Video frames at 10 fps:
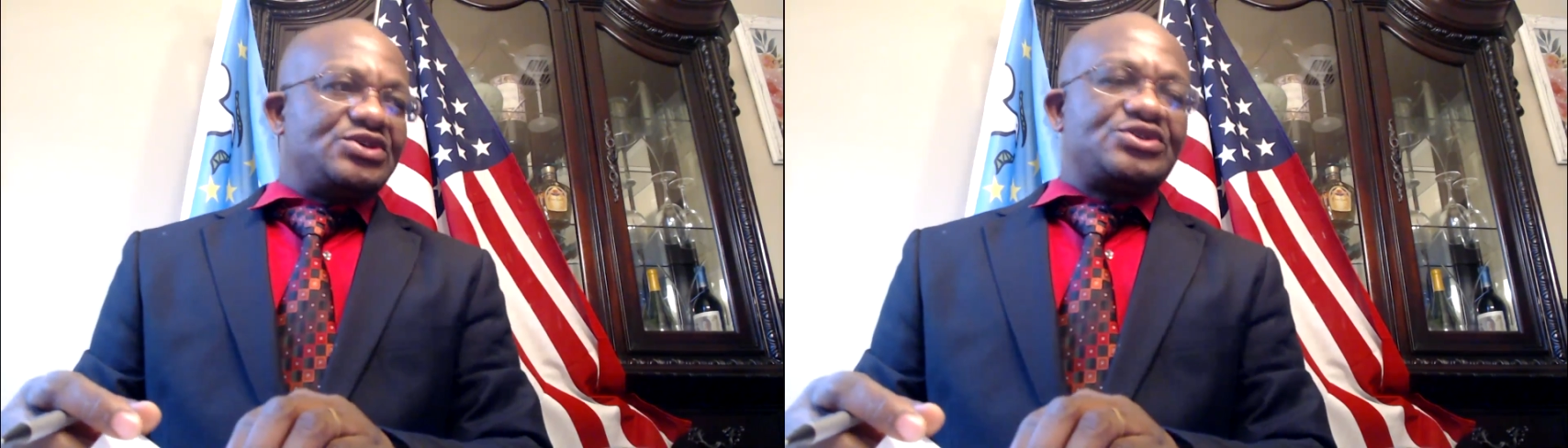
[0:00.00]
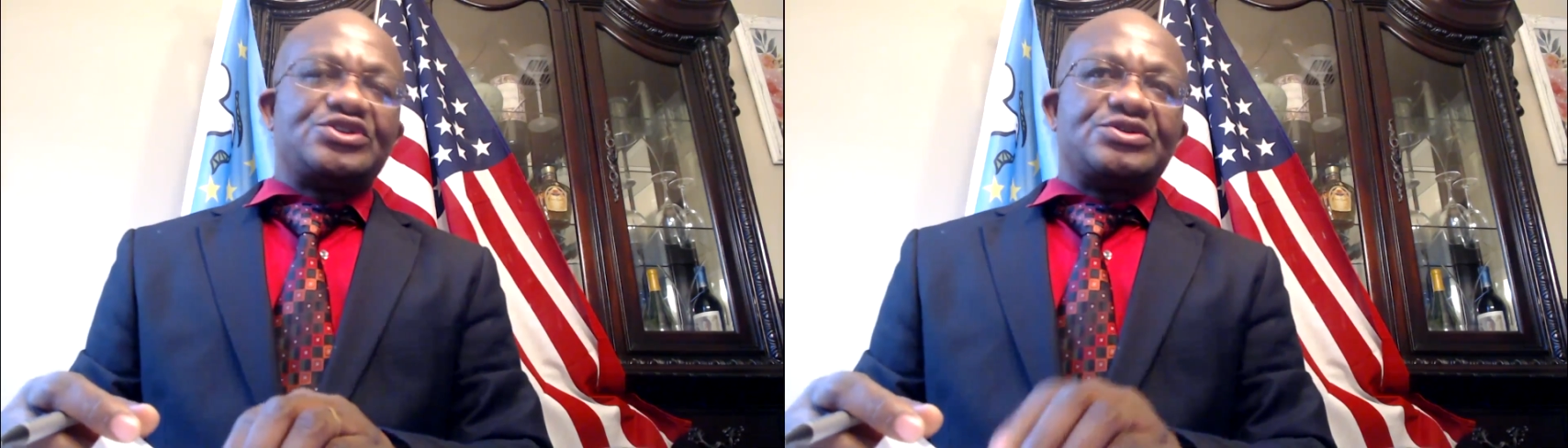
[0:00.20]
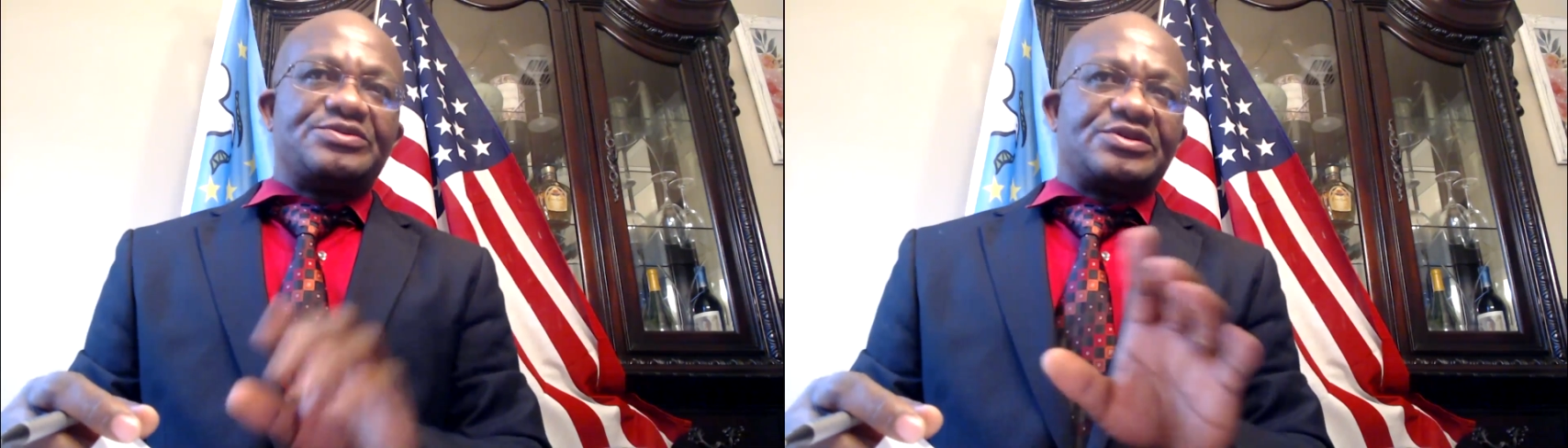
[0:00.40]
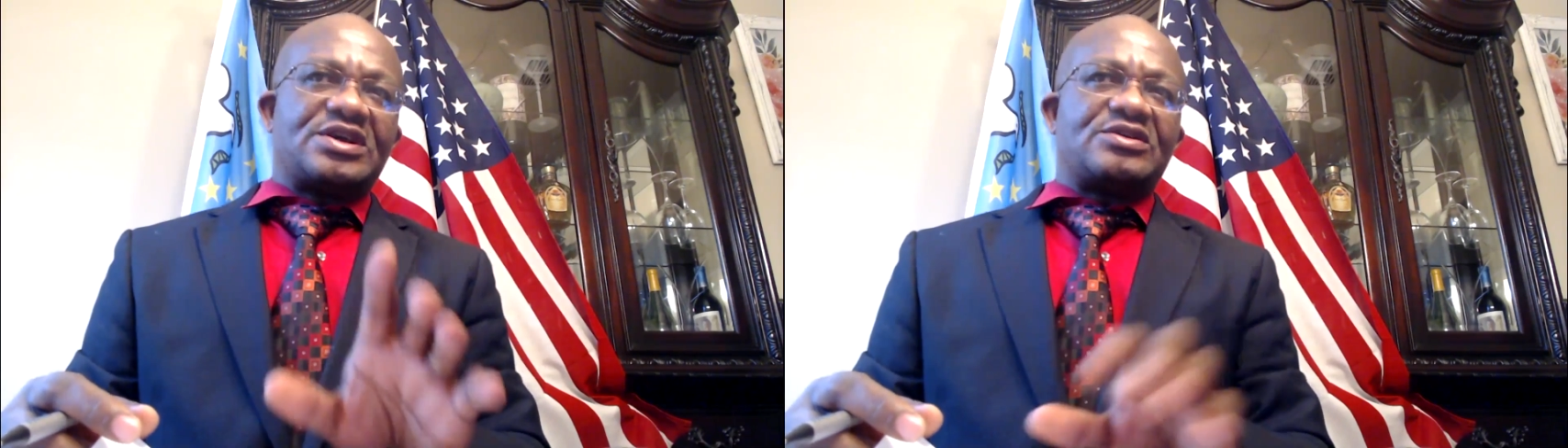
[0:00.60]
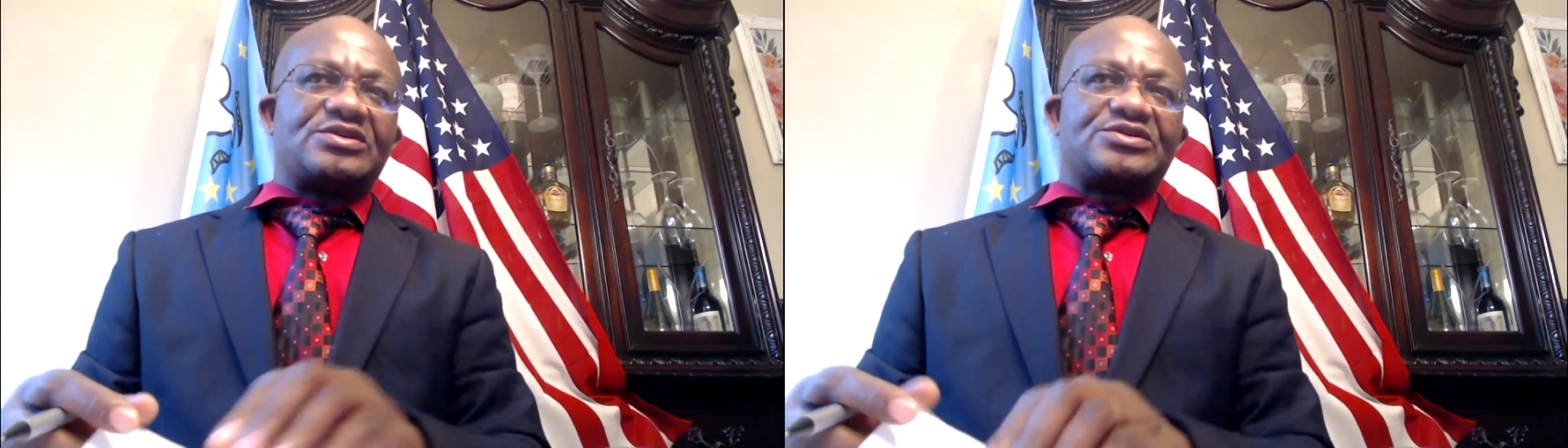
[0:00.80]
YouTube.
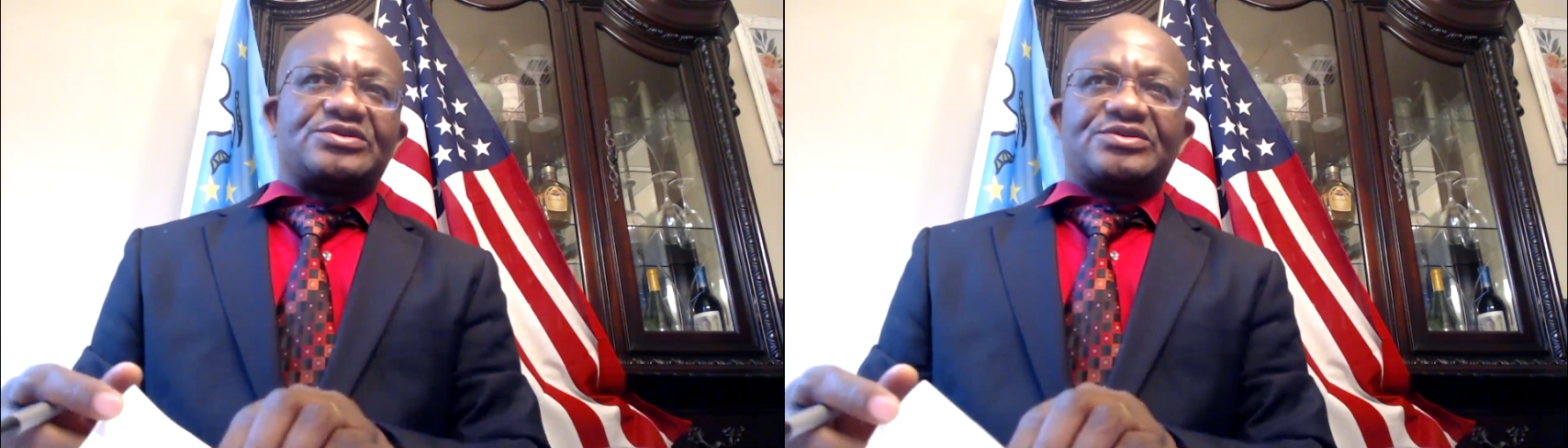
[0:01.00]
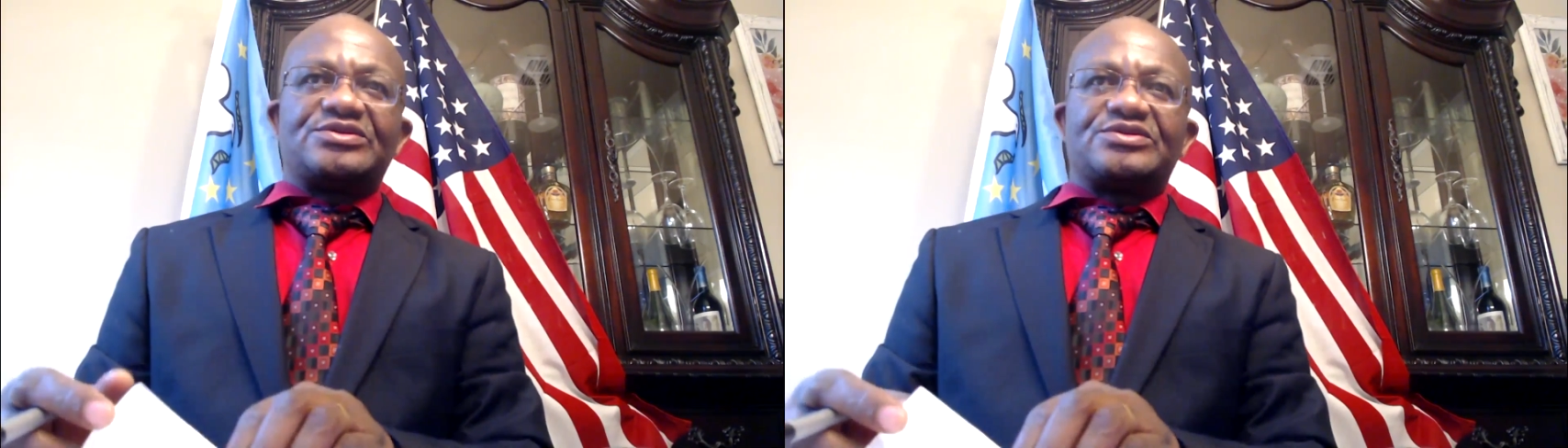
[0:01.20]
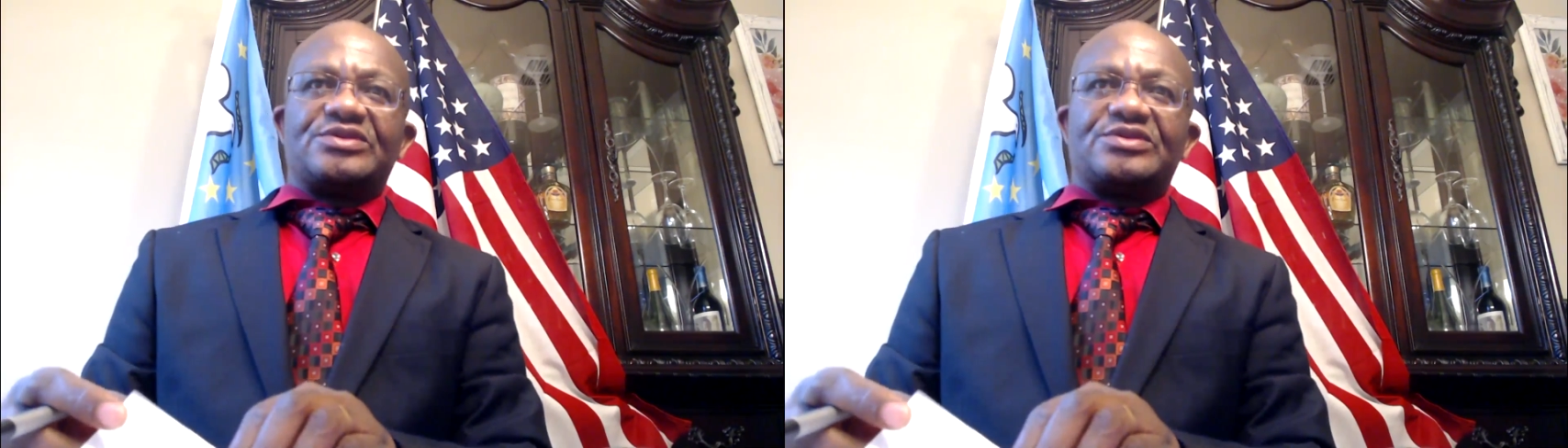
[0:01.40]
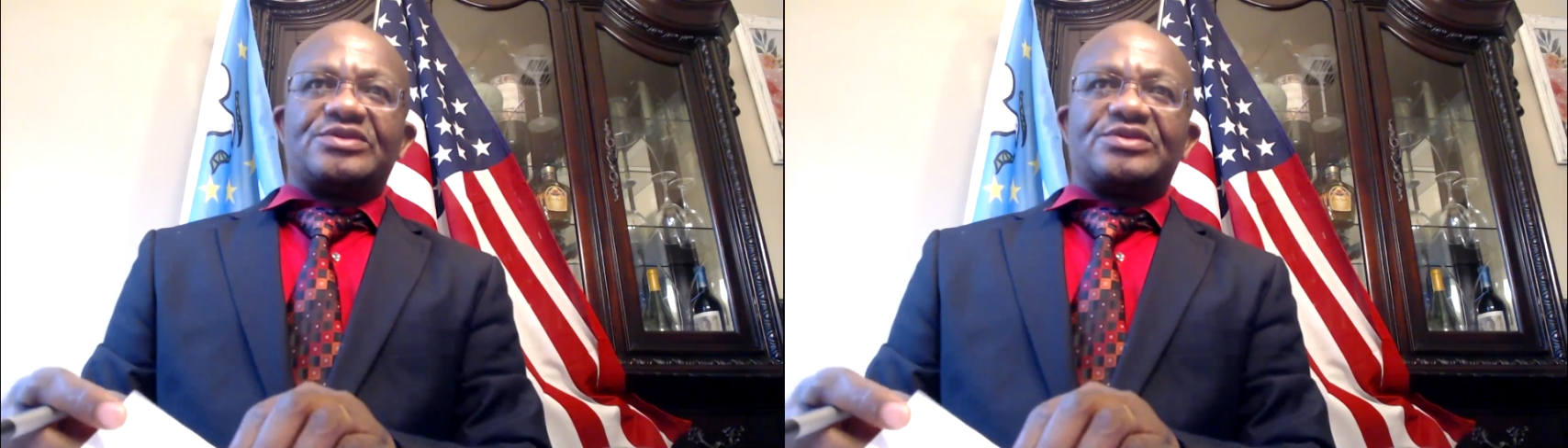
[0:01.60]
You can also,